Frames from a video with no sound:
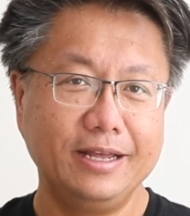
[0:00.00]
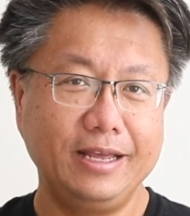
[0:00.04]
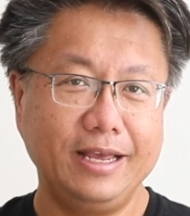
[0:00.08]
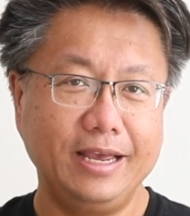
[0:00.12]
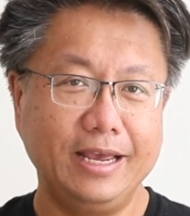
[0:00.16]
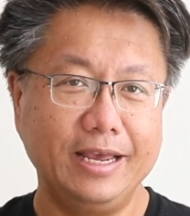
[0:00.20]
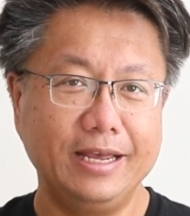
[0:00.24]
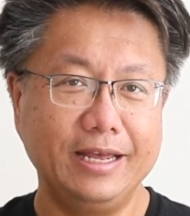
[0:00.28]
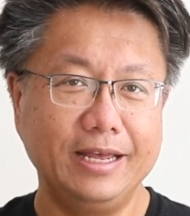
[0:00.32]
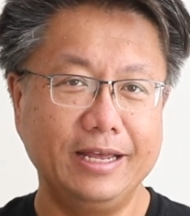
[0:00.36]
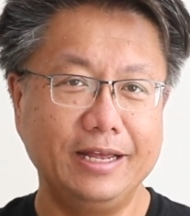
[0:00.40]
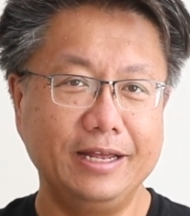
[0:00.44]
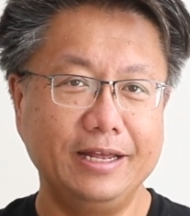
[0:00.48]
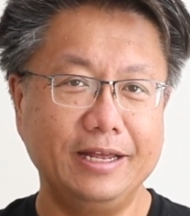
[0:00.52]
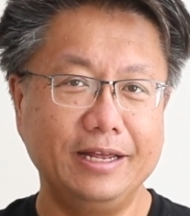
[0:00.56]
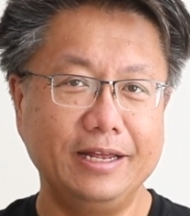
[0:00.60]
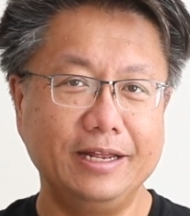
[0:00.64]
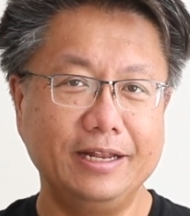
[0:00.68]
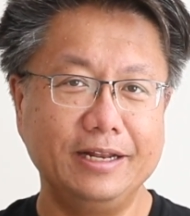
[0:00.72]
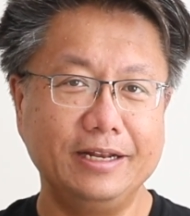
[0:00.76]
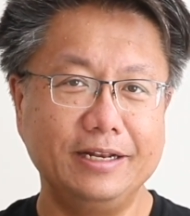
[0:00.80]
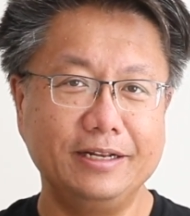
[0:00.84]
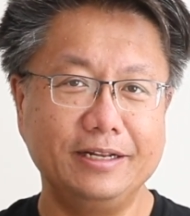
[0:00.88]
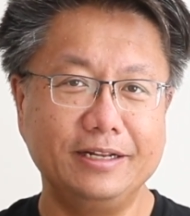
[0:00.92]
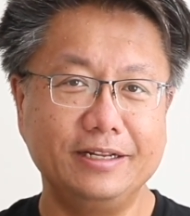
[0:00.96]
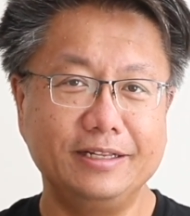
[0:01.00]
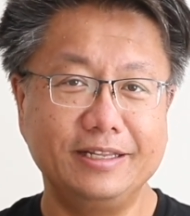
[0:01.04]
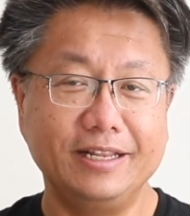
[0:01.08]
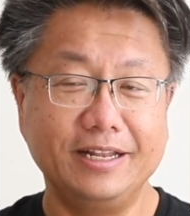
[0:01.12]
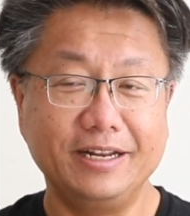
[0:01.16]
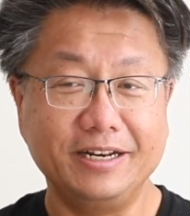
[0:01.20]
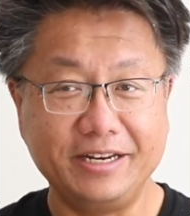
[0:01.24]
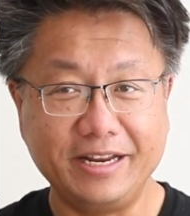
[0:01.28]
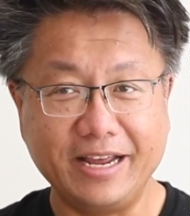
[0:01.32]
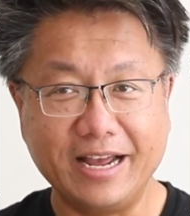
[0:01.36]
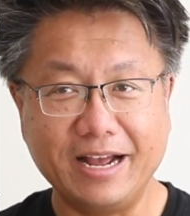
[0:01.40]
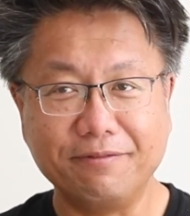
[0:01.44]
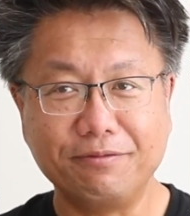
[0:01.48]
and
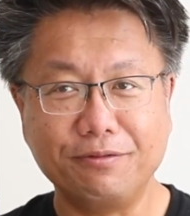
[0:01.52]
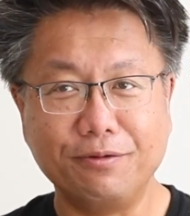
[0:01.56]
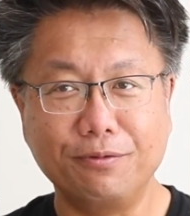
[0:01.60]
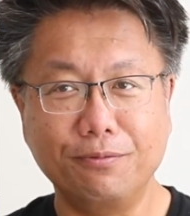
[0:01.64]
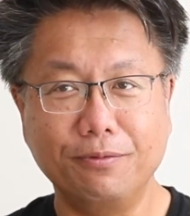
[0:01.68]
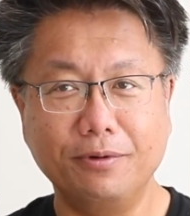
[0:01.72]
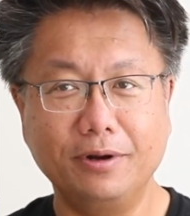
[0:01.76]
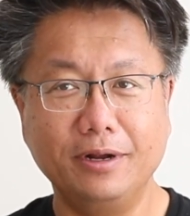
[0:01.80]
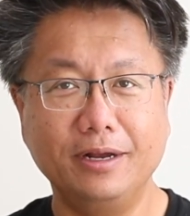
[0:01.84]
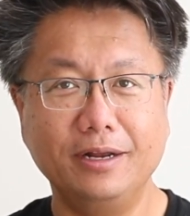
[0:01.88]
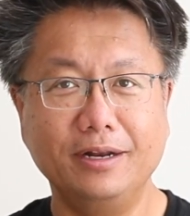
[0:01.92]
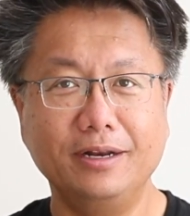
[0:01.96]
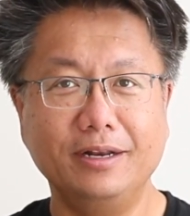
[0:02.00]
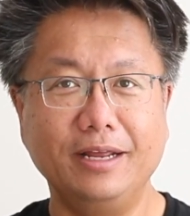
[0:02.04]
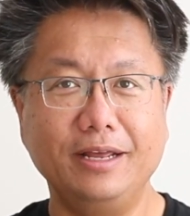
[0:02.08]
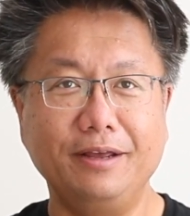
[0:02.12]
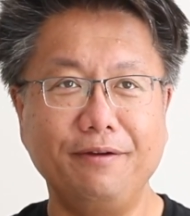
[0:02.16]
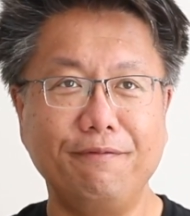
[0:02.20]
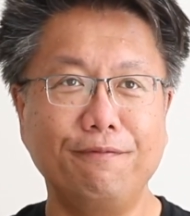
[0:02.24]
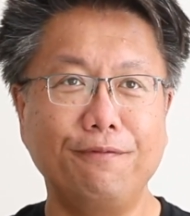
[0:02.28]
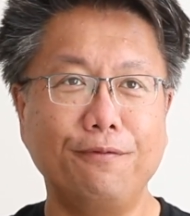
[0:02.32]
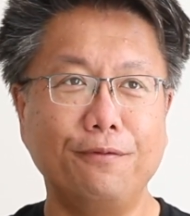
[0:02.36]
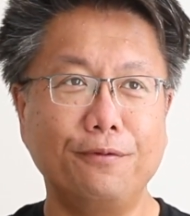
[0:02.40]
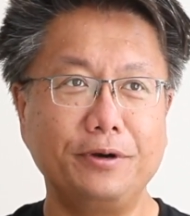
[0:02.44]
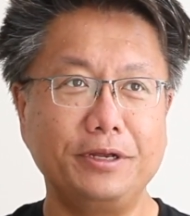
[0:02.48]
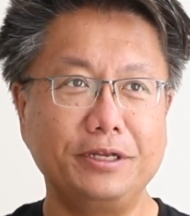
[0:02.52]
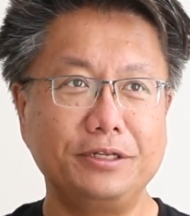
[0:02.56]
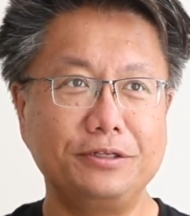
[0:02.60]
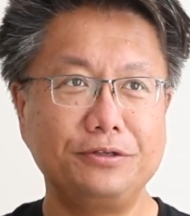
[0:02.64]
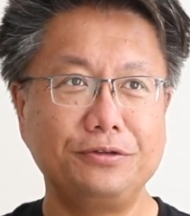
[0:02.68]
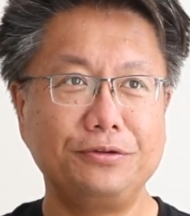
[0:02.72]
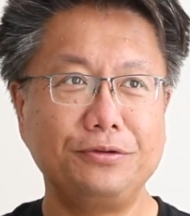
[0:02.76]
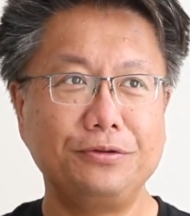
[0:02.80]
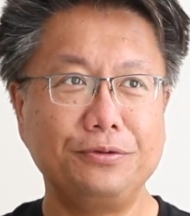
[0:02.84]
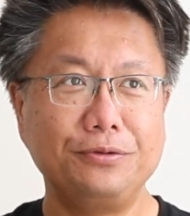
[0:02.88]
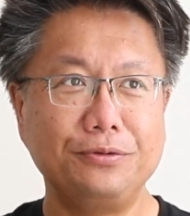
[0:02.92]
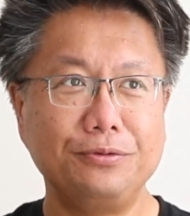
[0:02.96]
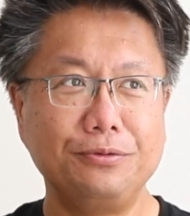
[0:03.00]
then you have to run a
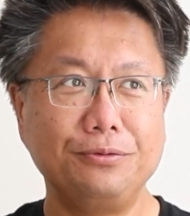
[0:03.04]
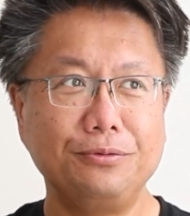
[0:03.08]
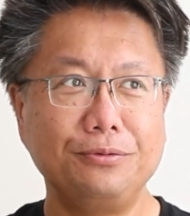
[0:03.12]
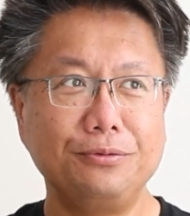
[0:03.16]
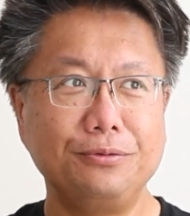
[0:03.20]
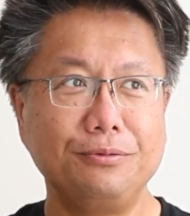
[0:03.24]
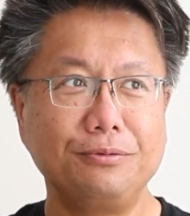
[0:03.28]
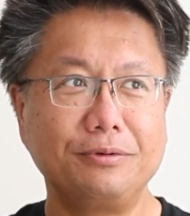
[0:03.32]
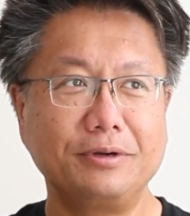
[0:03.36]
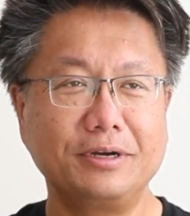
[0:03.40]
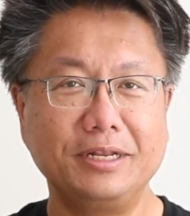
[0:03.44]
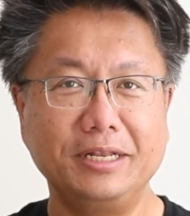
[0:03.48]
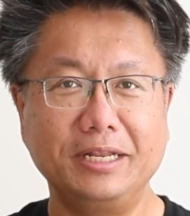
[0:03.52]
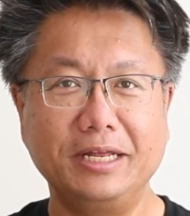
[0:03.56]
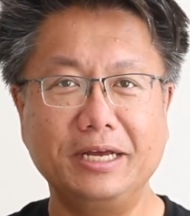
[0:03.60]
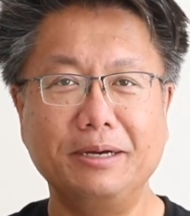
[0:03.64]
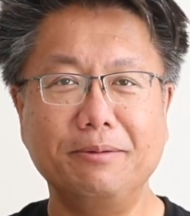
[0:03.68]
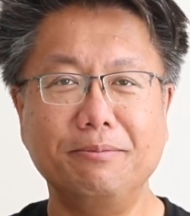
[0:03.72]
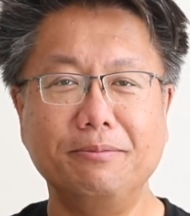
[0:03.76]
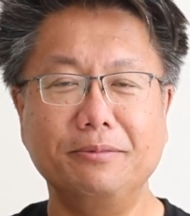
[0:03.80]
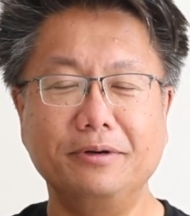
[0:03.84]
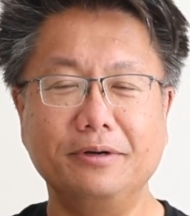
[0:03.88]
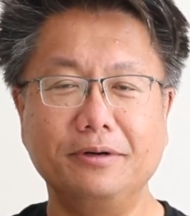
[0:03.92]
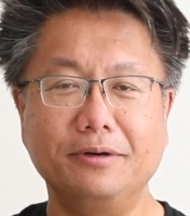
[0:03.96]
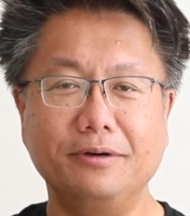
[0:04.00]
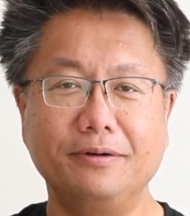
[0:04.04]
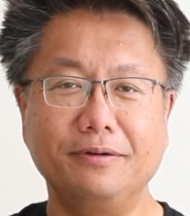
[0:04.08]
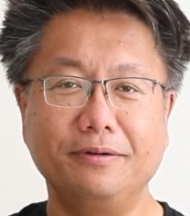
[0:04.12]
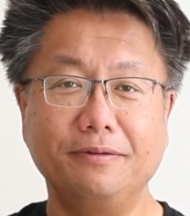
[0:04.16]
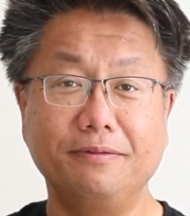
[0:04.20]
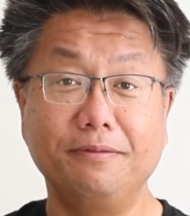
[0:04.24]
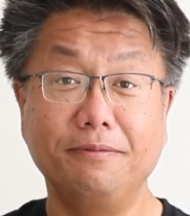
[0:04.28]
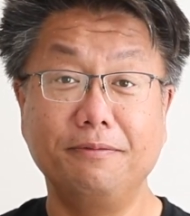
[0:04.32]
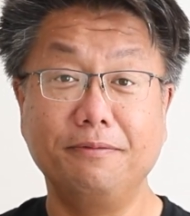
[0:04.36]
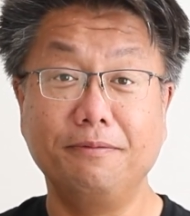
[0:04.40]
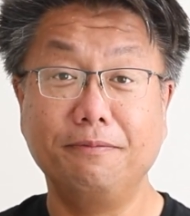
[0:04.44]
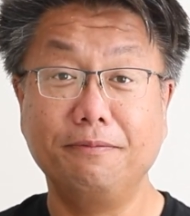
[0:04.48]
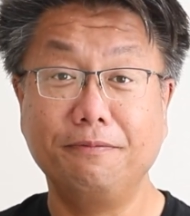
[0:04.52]
42 kilometer
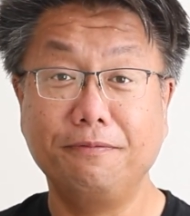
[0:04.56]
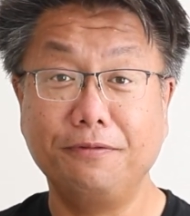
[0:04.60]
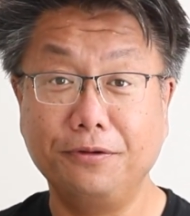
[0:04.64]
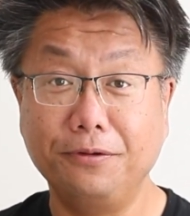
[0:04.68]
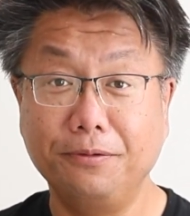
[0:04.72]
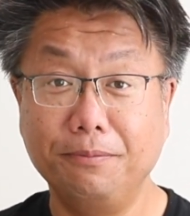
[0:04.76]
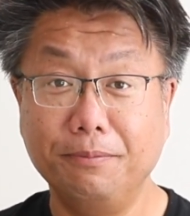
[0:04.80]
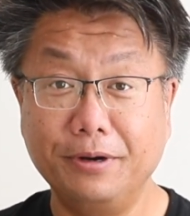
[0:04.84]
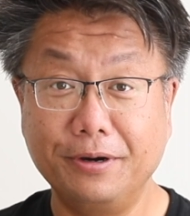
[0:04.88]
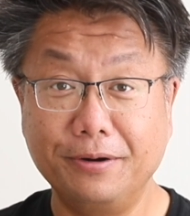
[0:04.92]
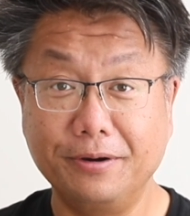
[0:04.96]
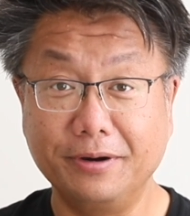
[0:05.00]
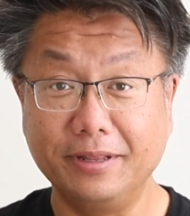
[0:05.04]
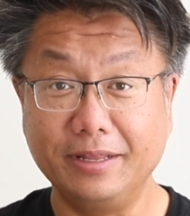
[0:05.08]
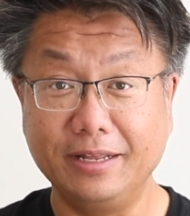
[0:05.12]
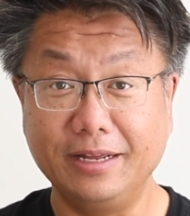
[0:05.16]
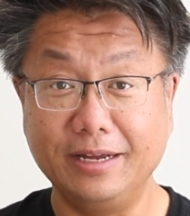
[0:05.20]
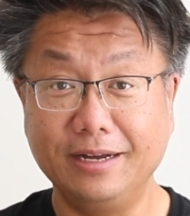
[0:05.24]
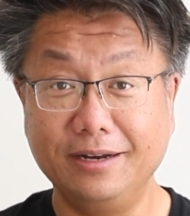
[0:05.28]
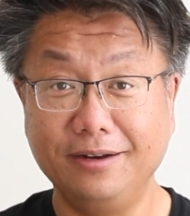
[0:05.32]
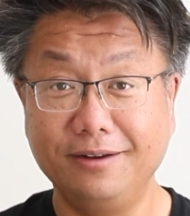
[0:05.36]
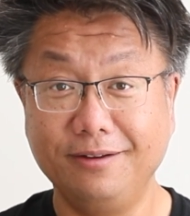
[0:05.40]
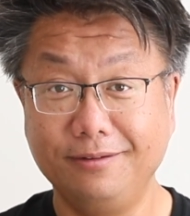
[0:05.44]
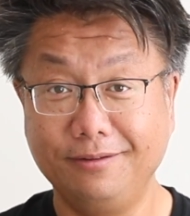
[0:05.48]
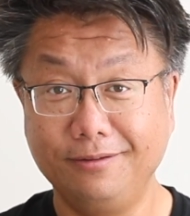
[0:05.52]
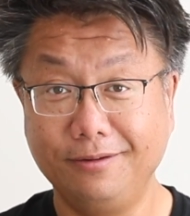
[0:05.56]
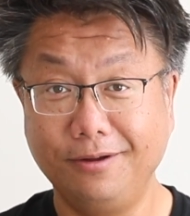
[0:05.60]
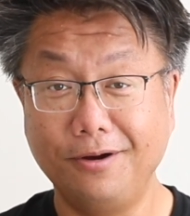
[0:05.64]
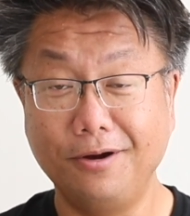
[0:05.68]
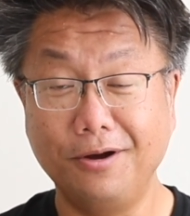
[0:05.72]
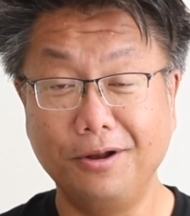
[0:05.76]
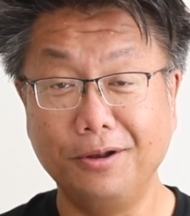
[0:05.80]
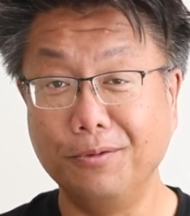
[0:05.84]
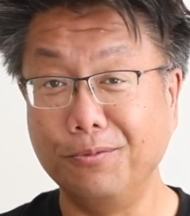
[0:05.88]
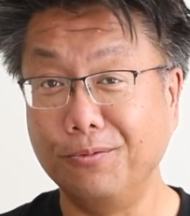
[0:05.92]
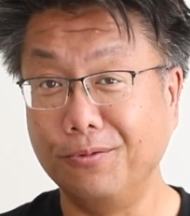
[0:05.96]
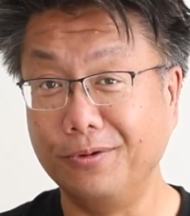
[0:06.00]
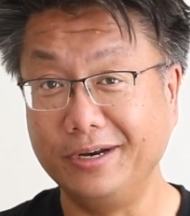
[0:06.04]
full marathon,
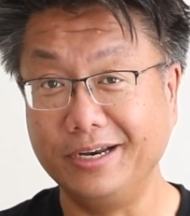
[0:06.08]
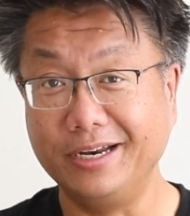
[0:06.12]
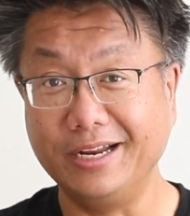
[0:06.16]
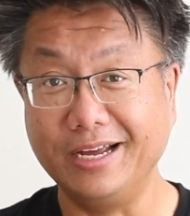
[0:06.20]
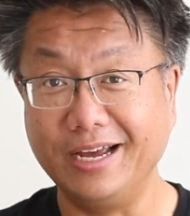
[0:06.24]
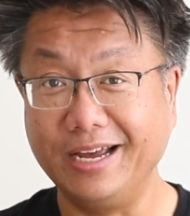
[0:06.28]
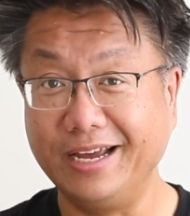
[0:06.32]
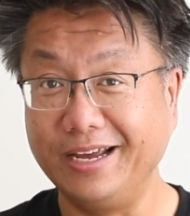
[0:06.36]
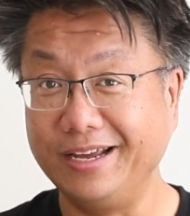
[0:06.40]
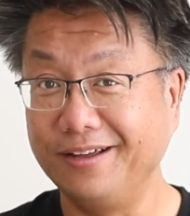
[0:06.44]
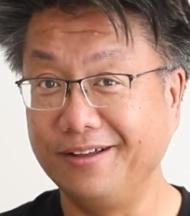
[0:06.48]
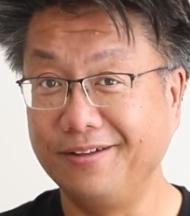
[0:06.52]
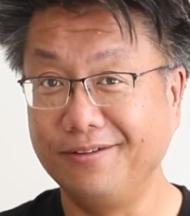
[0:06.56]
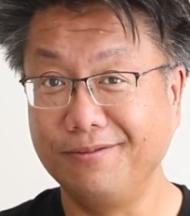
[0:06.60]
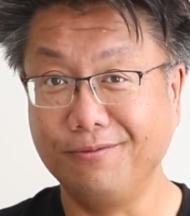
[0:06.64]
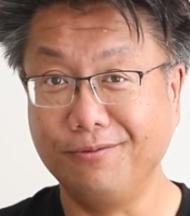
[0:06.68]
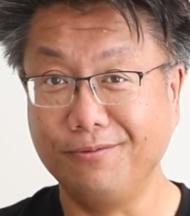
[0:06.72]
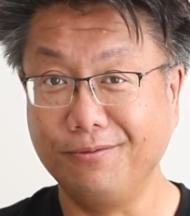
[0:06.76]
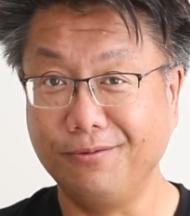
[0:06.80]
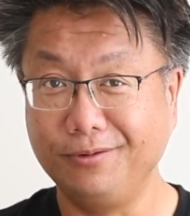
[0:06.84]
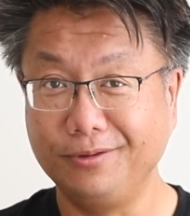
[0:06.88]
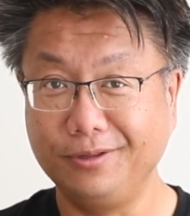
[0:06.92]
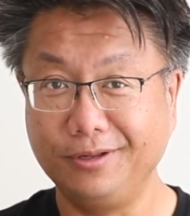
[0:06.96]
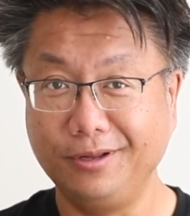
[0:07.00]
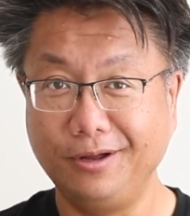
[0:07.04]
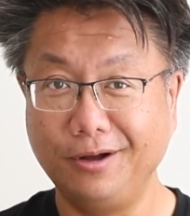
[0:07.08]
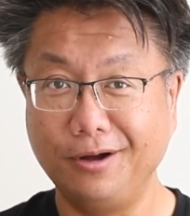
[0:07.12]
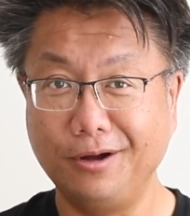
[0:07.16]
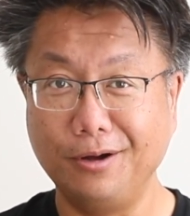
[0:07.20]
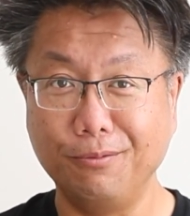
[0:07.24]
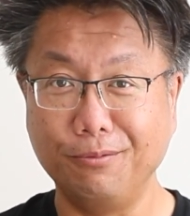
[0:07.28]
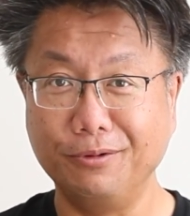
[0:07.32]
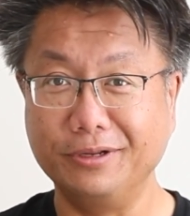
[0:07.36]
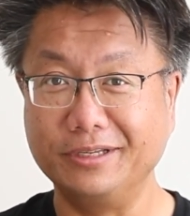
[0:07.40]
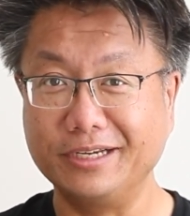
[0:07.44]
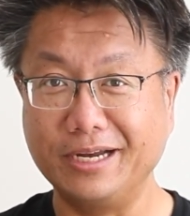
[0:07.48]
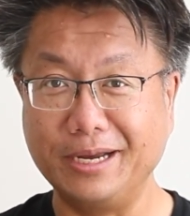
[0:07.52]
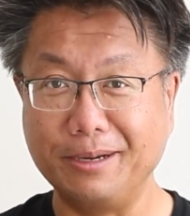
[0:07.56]
all in one day,
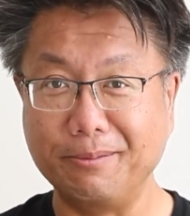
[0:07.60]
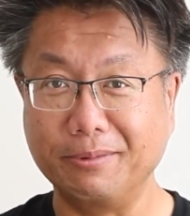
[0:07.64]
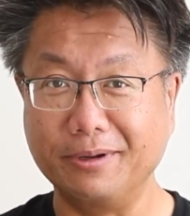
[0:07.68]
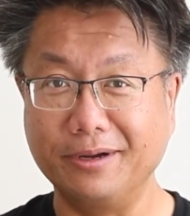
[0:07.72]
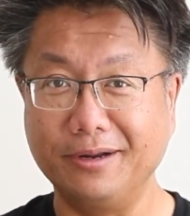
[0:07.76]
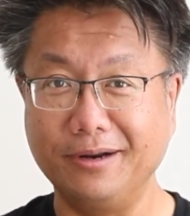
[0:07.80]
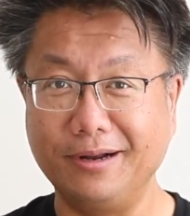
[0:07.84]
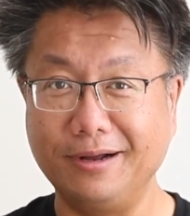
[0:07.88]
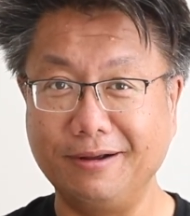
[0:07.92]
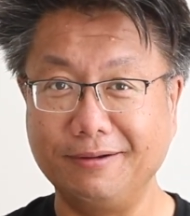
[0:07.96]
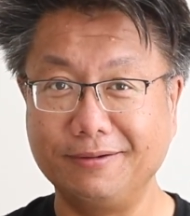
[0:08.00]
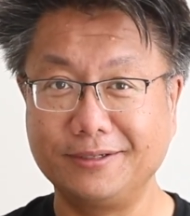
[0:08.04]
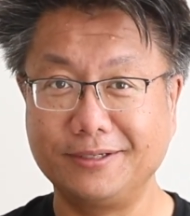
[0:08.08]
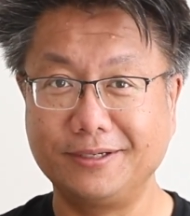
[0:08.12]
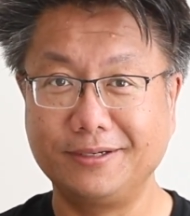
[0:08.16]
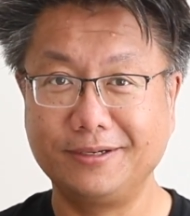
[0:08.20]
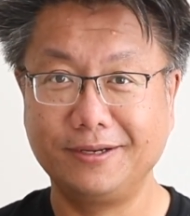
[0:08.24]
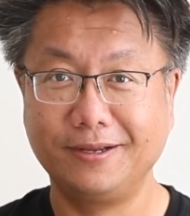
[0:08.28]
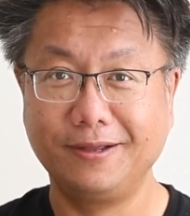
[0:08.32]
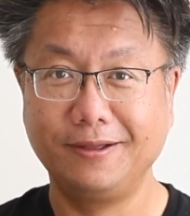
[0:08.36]
all with time cutoffs.